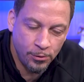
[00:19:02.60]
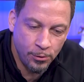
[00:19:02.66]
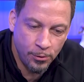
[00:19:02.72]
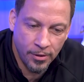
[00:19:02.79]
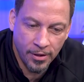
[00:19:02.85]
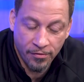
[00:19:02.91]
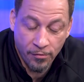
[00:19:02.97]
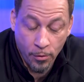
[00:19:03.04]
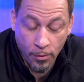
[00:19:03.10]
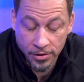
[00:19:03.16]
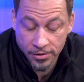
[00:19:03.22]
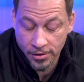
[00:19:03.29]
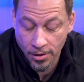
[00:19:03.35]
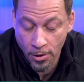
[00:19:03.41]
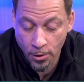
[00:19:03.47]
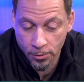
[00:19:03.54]
doing, of
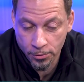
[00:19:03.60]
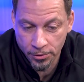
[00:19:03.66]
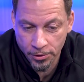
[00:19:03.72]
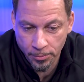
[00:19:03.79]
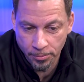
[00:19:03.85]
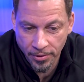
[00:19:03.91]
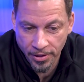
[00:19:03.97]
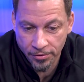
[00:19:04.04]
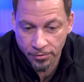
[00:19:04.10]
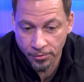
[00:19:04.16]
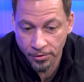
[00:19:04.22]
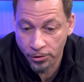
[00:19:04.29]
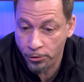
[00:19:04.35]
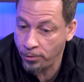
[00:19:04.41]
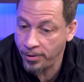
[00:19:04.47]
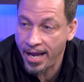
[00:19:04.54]
course, the owner of the Big
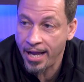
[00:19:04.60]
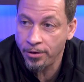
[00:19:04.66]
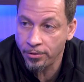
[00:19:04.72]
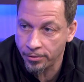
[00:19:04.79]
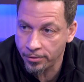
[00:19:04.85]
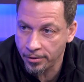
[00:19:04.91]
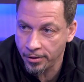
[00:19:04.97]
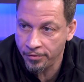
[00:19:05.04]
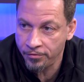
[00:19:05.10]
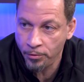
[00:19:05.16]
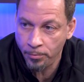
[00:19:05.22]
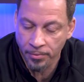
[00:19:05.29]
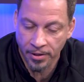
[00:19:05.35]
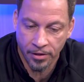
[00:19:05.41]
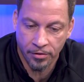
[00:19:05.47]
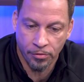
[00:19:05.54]
Three, creator of the
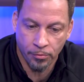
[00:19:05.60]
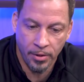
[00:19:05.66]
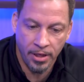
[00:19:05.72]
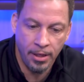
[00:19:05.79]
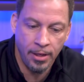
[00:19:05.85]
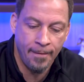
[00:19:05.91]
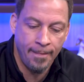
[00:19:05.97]
Big Three.